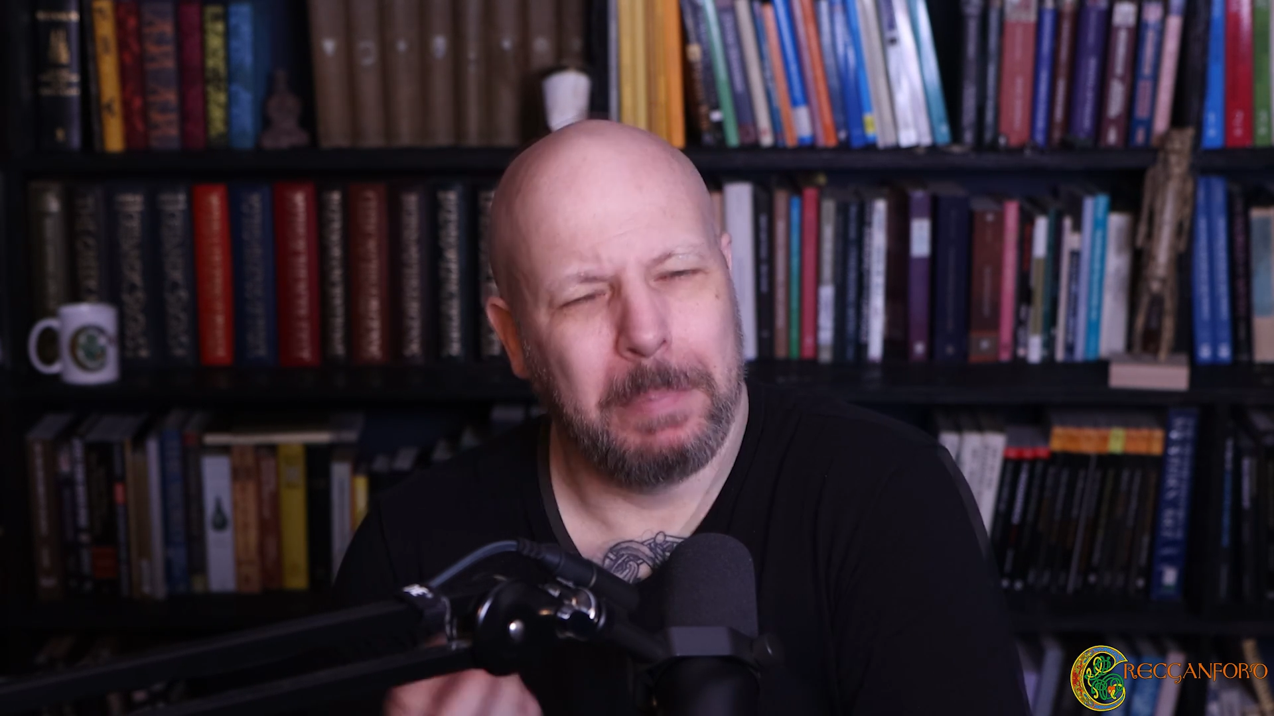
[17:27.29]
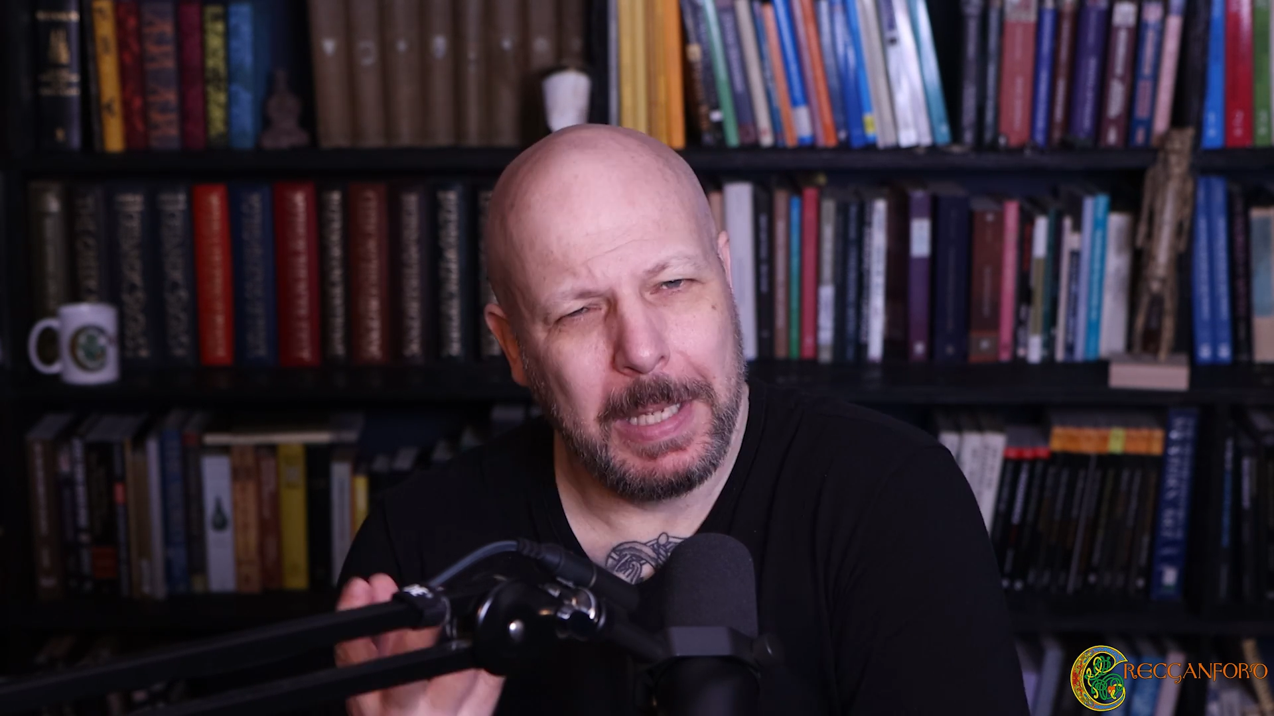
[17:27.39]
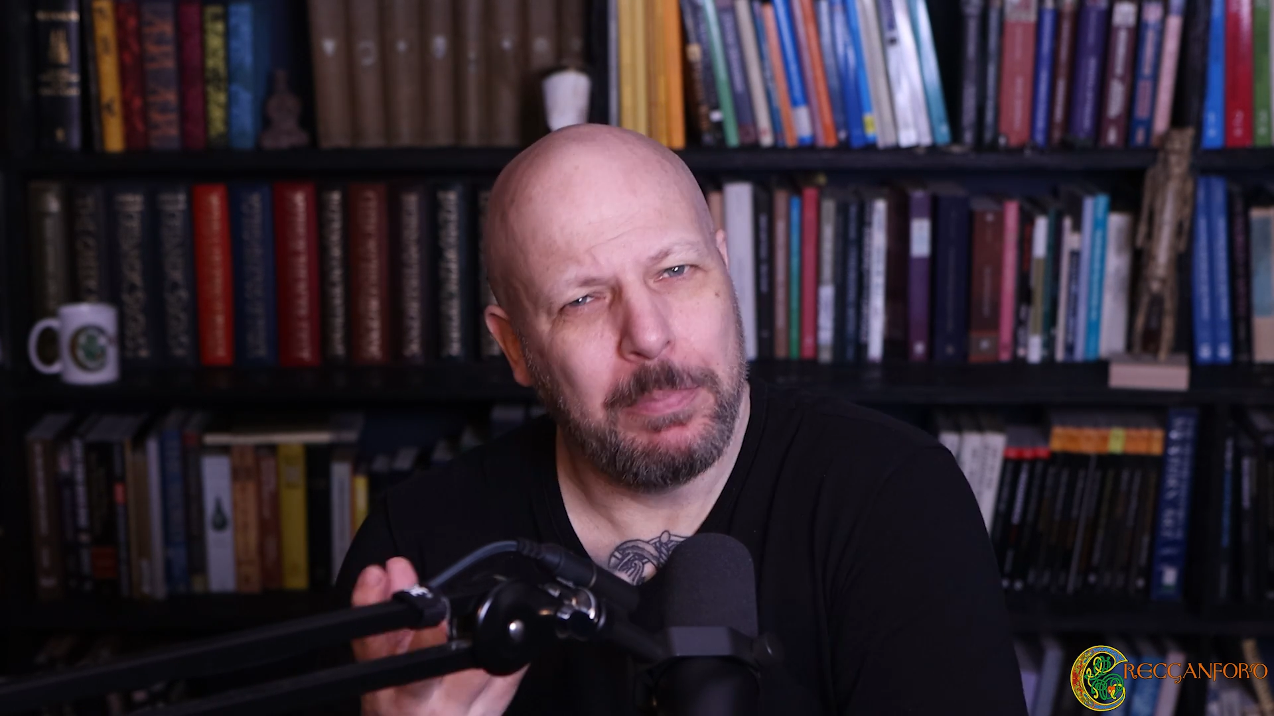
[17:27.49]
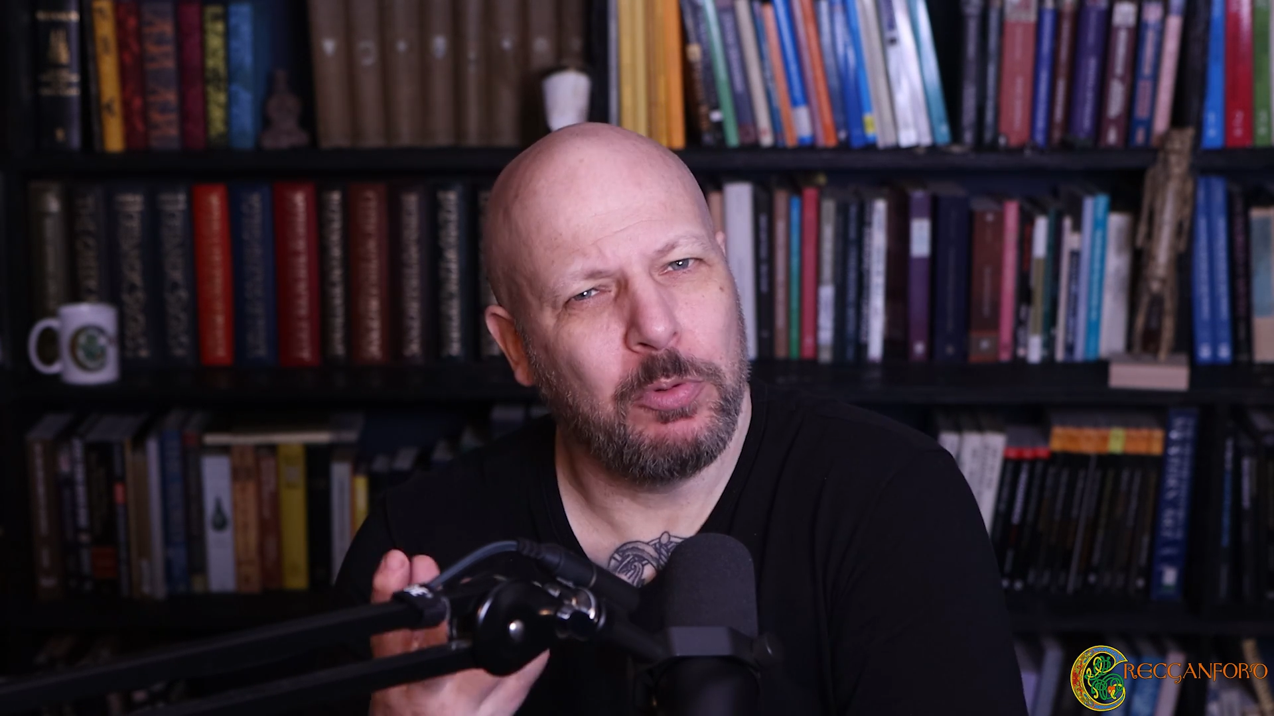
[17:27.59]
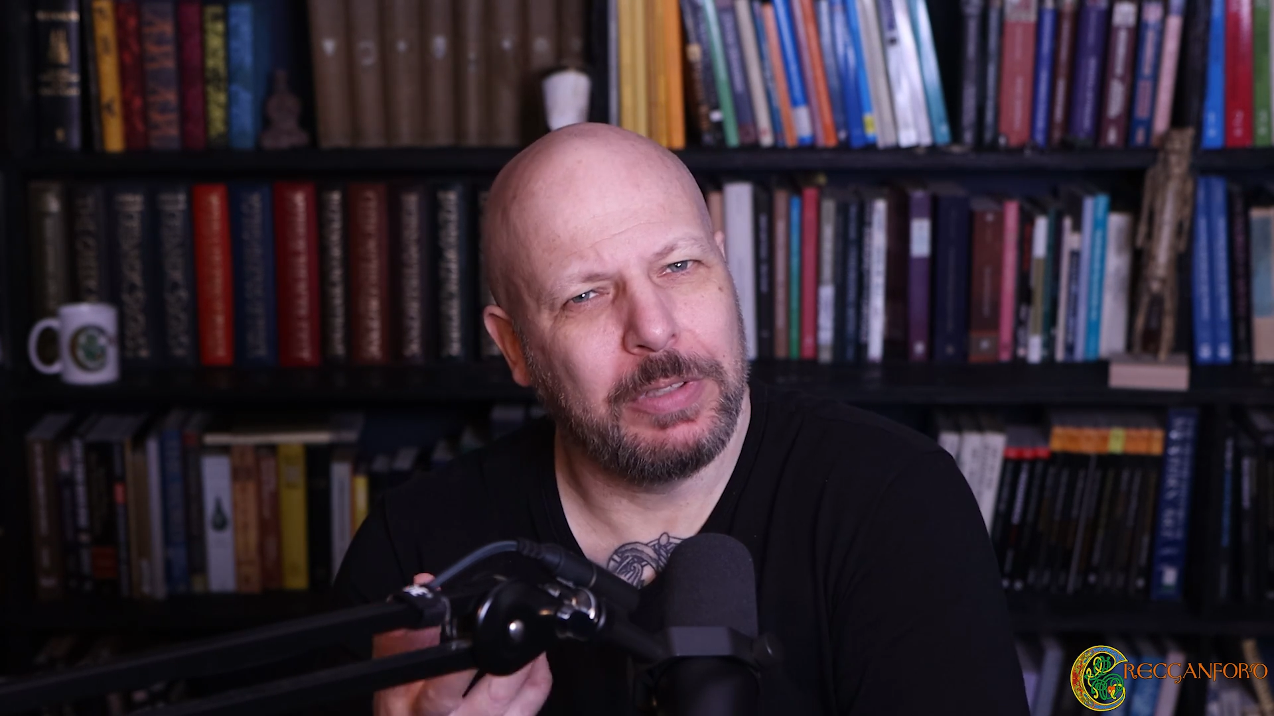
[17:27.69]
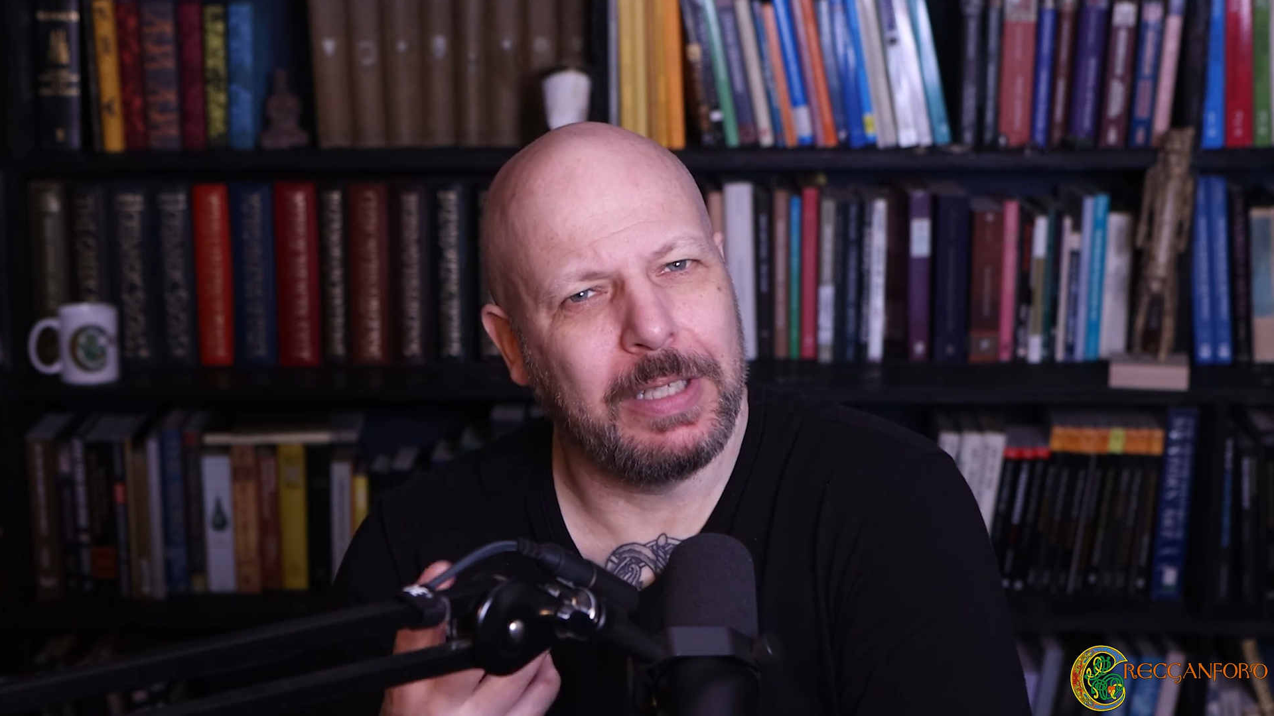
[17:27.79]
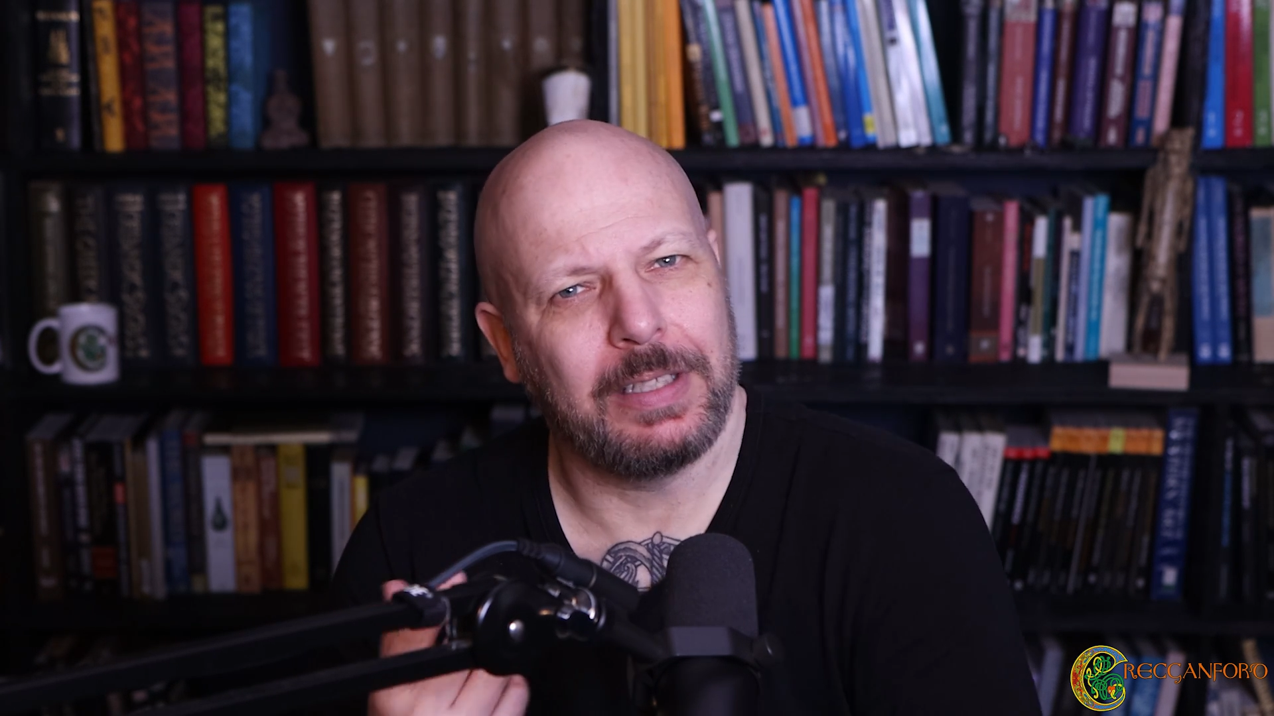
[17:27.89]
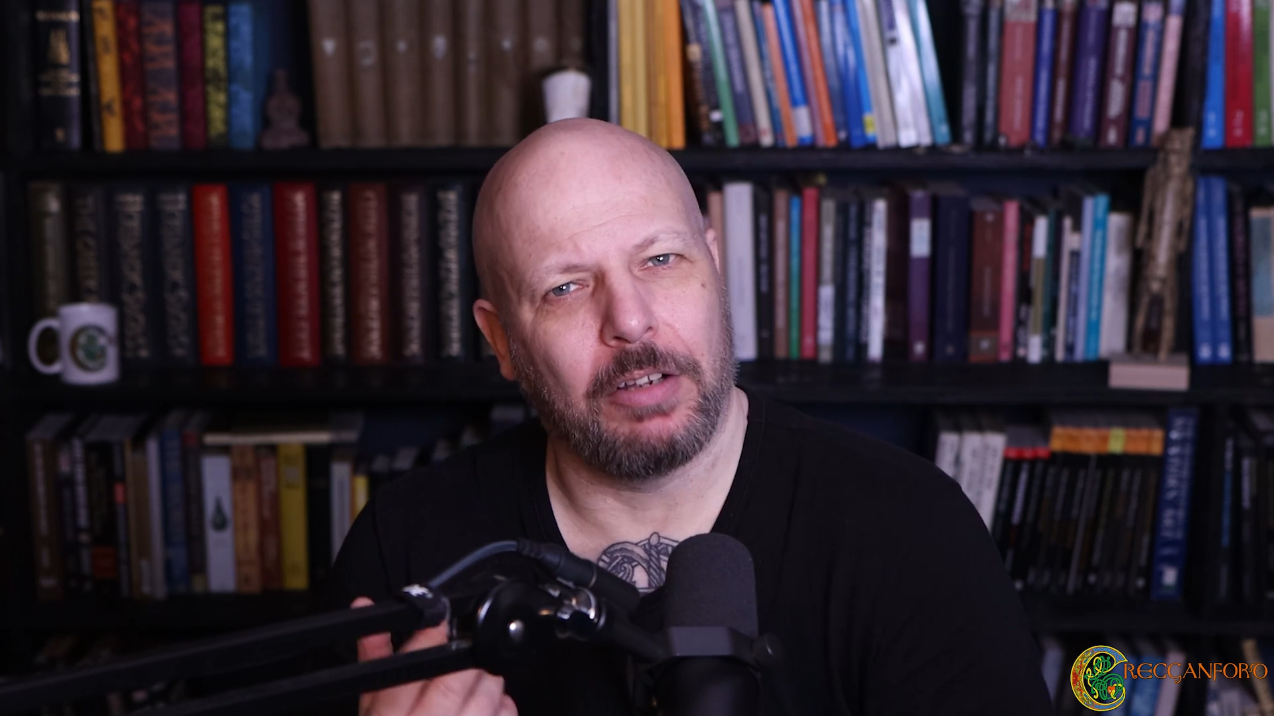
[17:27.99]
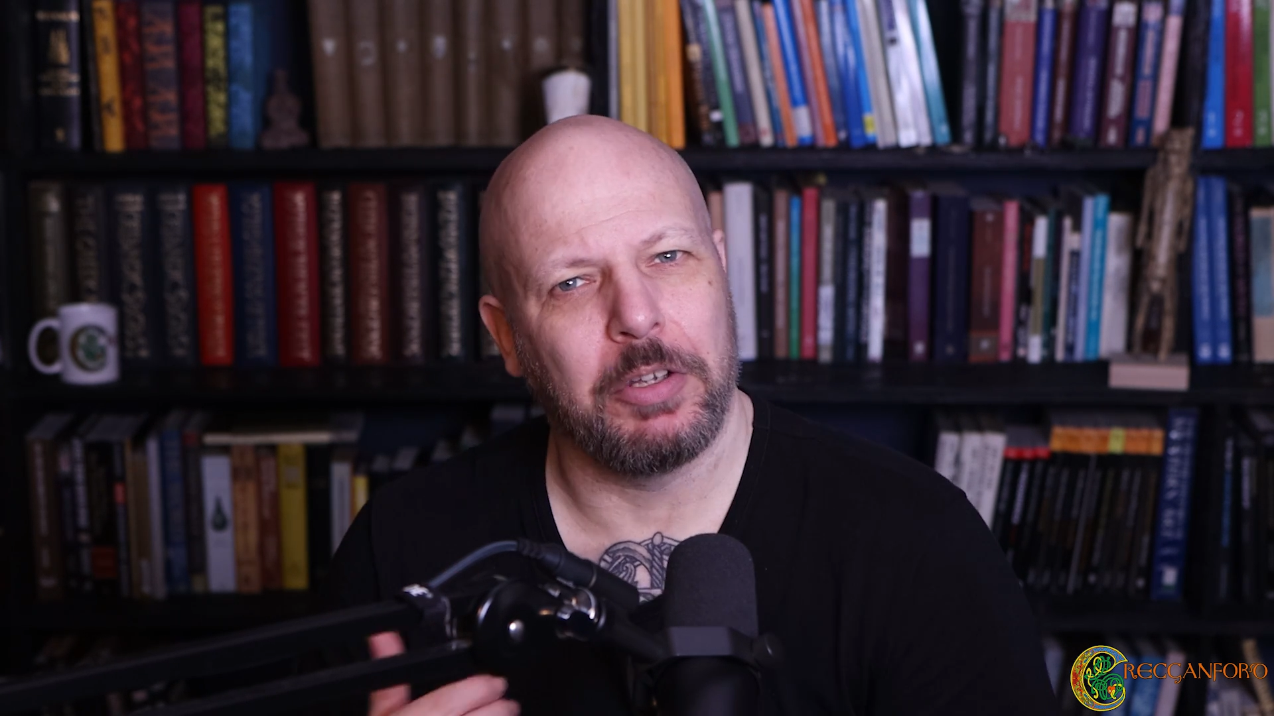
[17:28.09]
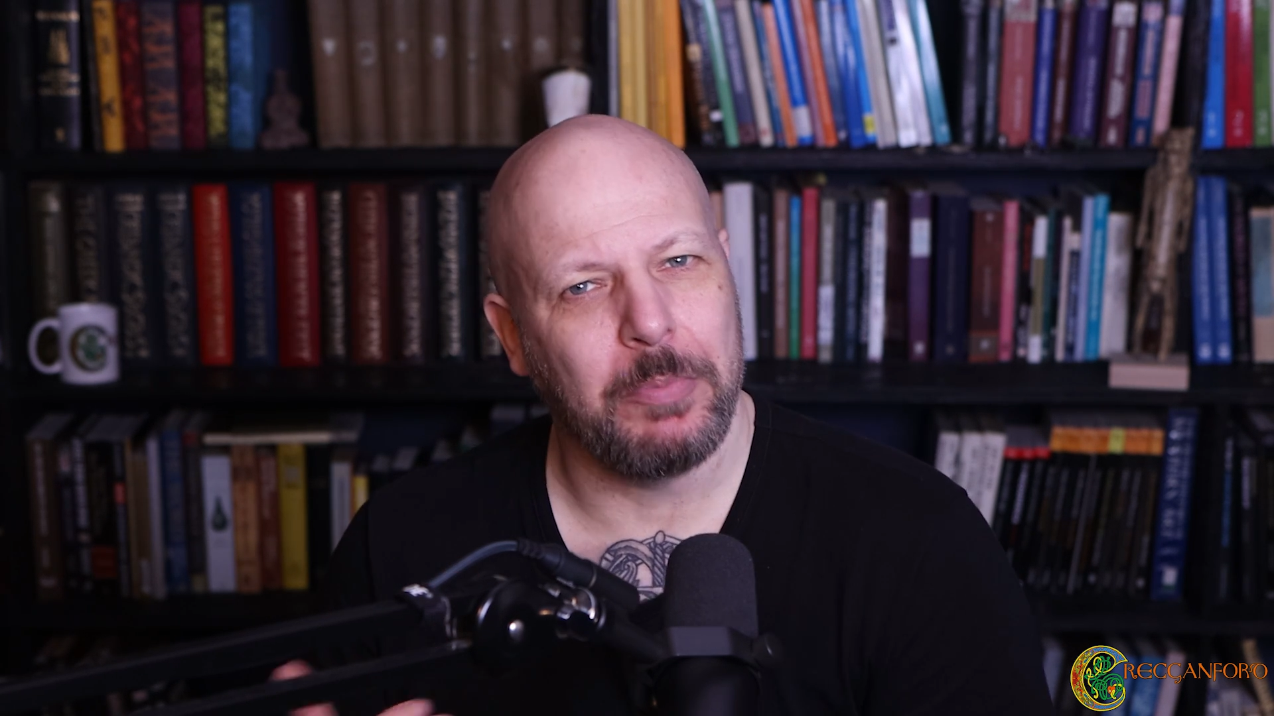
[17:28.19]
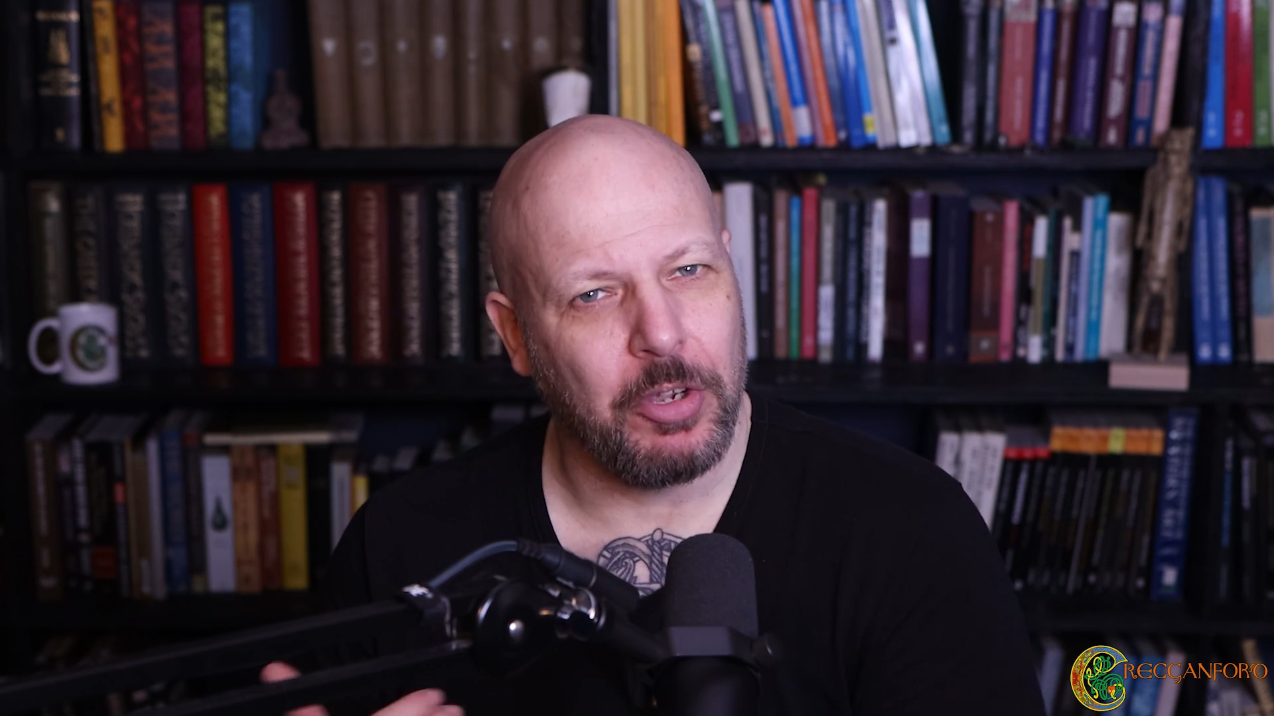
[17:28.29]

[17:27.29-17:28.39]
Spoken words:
people didn't only